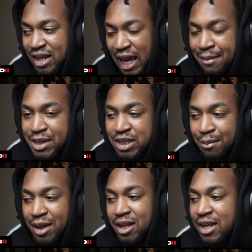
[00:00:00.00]
Aiming
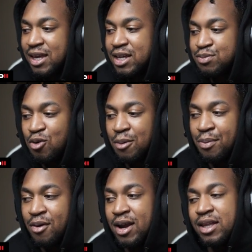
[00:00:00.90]
stability is more
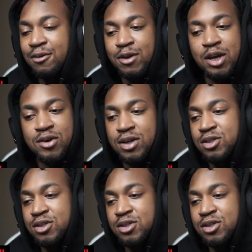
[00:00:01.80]
important than recoil